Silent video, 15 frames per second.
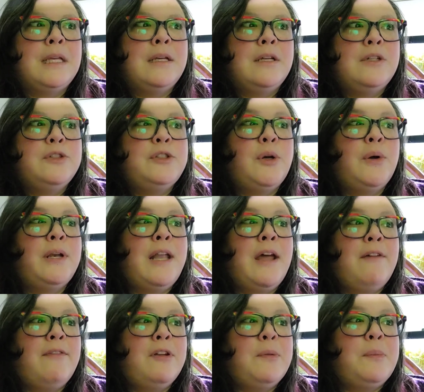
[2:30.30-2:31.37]
So
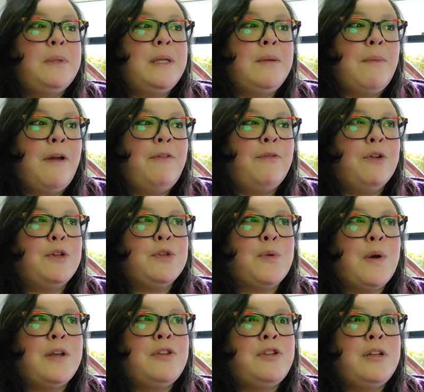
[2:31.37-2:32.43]
inevitably, my first
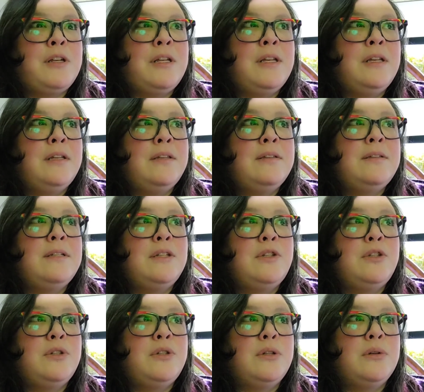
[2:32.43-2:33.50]
question is, did
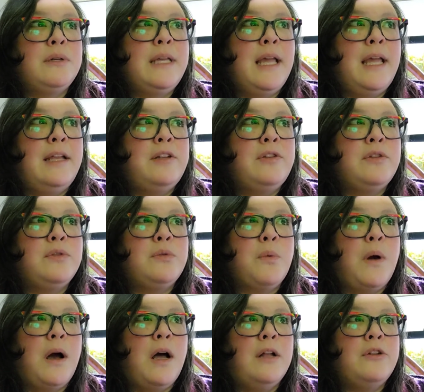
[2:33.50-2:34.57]
you do a gauge
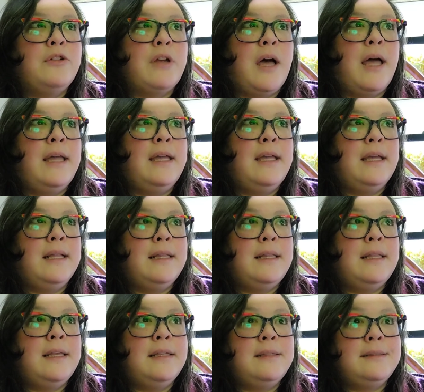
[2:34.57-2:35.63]
swatch? I get
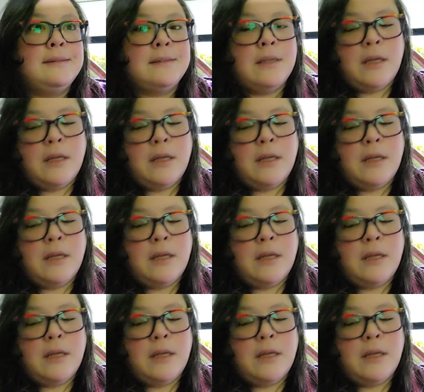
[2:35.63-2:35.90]
this.